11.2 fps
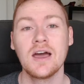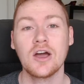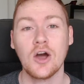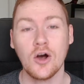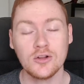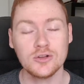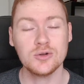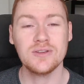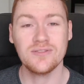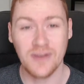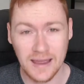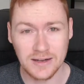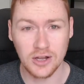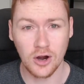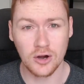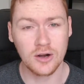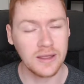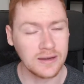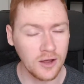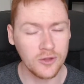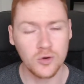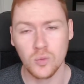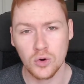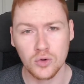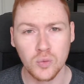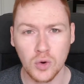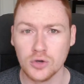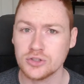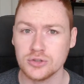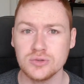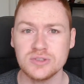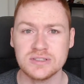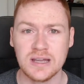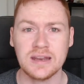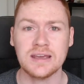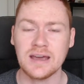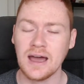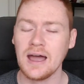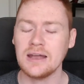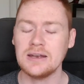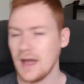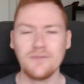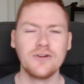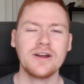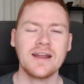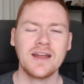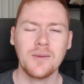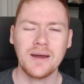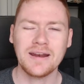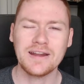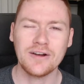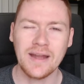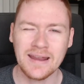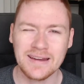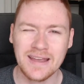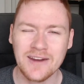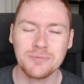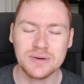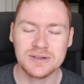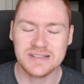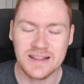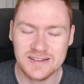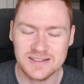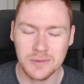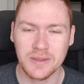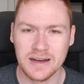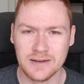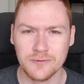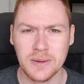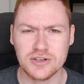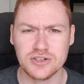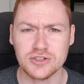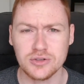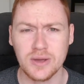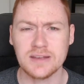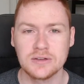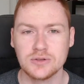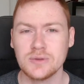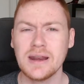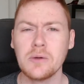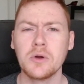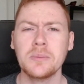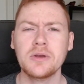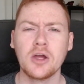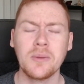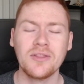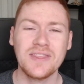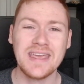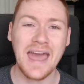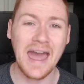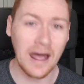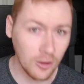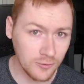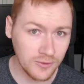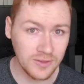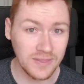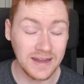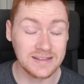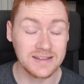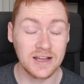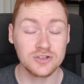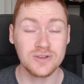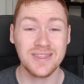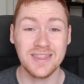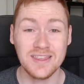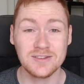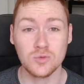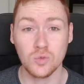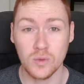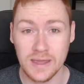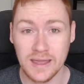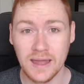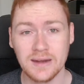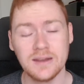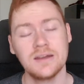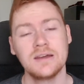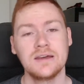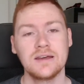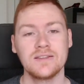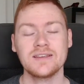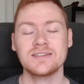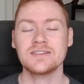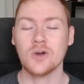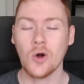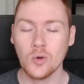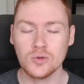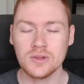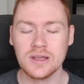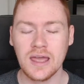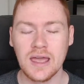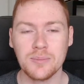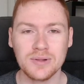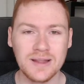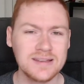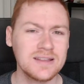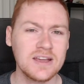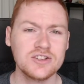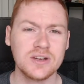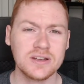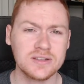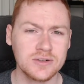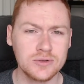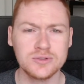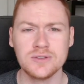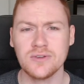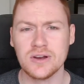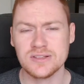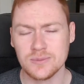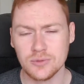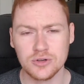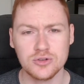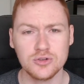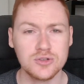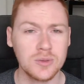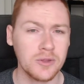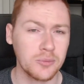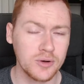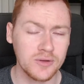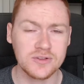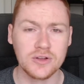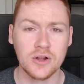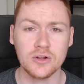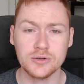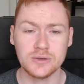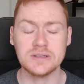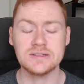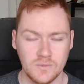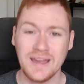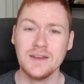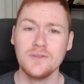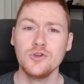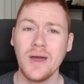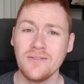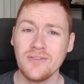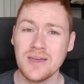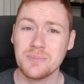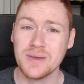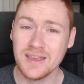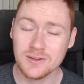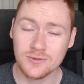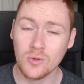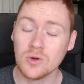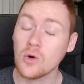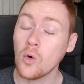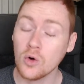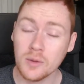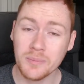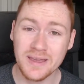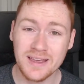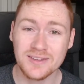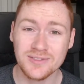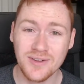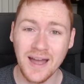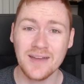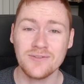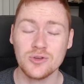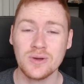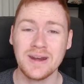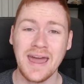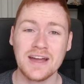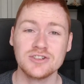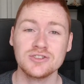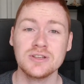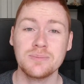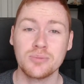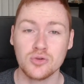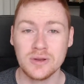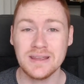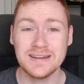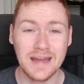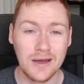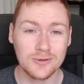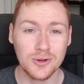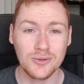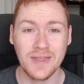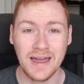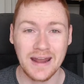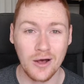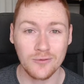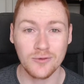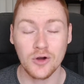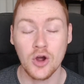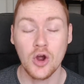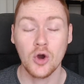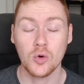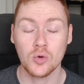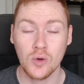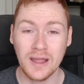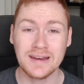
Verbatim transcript: Call of Duty Vanguard, another World War II setting COD, I figured I'd come on here and kind of present some of that information to you guys. So today we're going to be talking about the alpha that is actually this weekend. This is only a PlayStation exclusive, very similar to some of the previous Call of Duties. And if you have a PS4 or a PS5, you can actually pre-download that alpha right